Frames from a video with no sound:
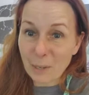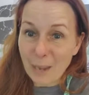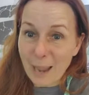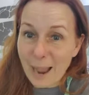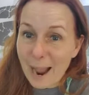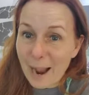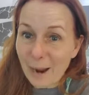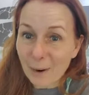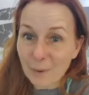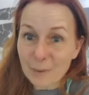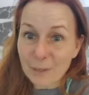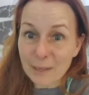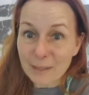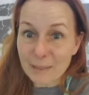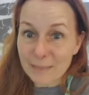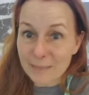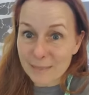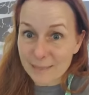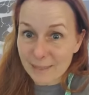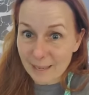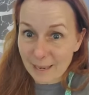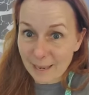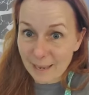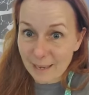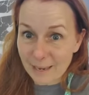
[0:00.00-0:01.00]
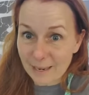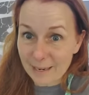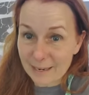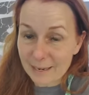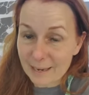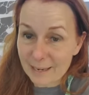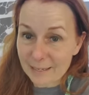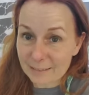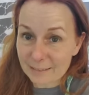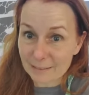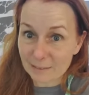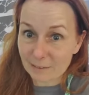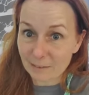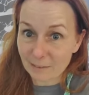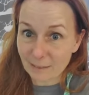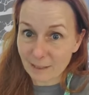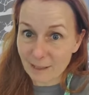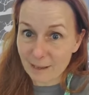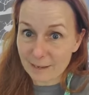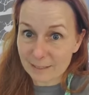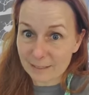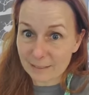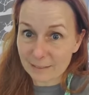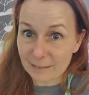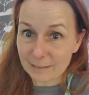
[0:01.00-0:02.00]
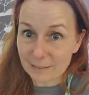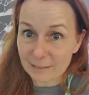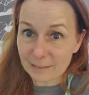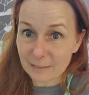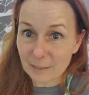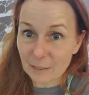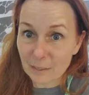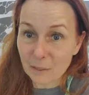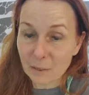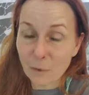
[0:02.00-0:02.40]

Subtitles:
How can they, as a client,